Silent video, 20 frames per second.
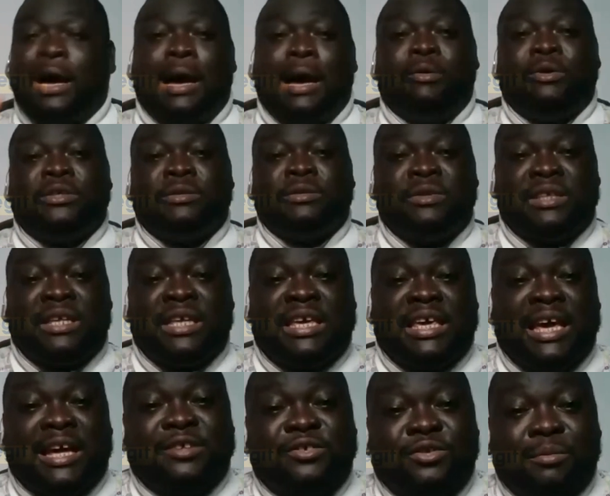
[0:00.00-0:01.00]
I was even
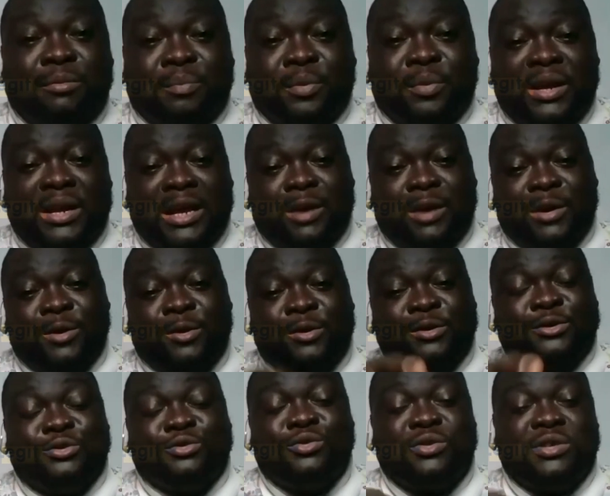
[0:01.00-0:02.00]
thinking at some point that we were
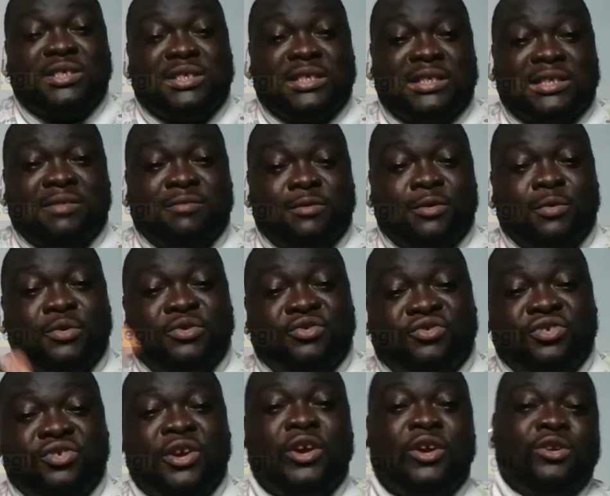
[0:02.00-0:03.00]
going to do this interview with
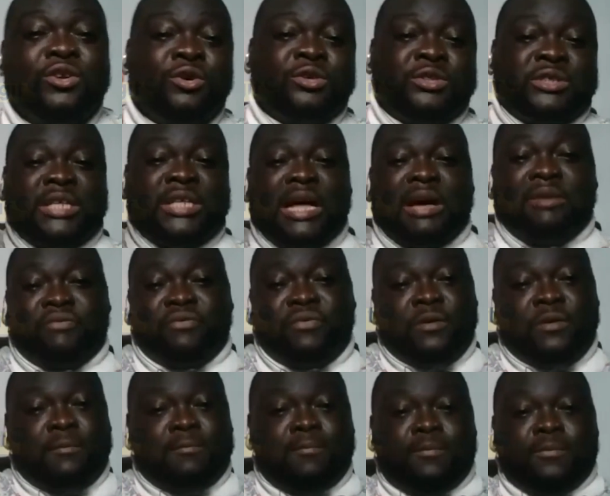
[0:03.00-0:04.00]
your staff.
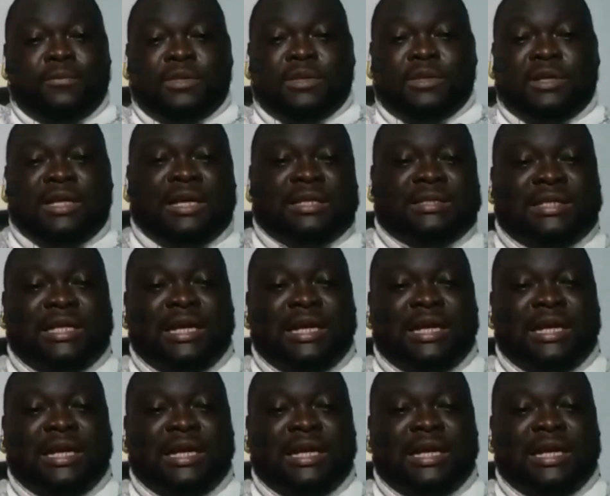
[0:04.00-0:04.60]
That